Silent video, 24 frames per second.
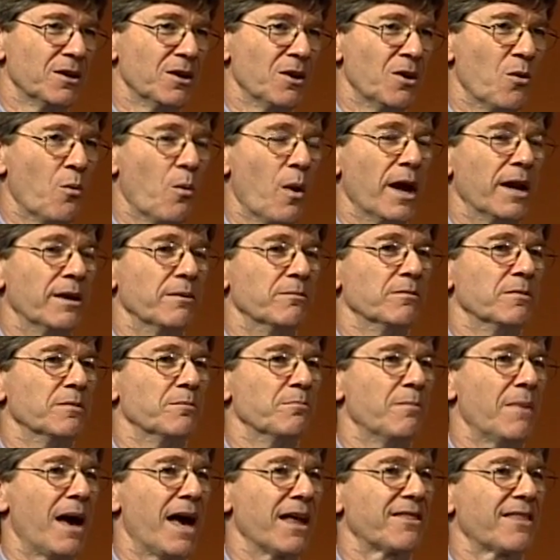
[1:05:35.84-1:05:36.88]
When
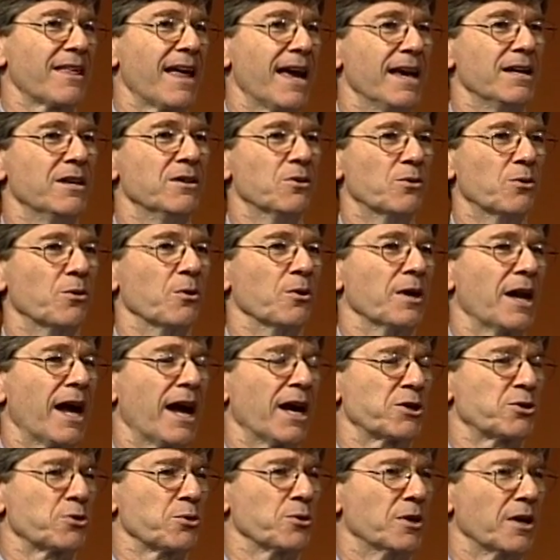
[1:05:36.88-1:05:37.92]
methane or
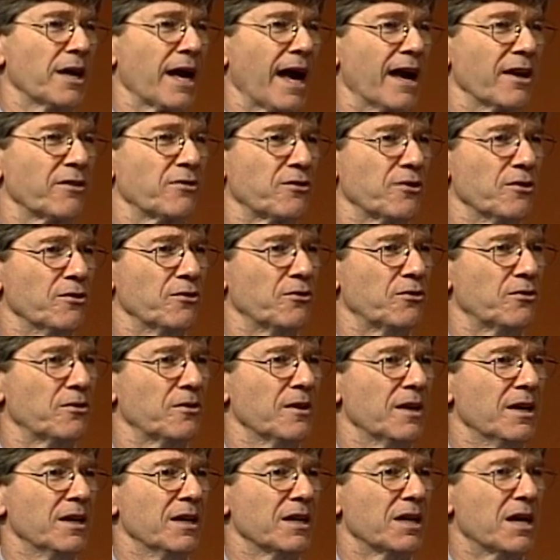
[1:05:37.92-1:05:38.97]
natural gas is
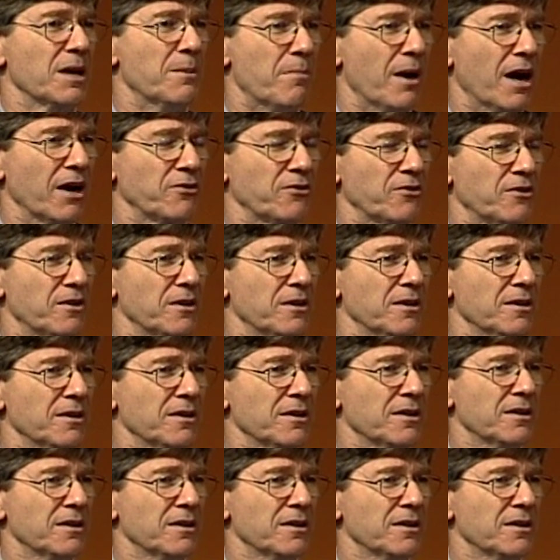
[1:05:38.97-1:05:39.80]
combusted,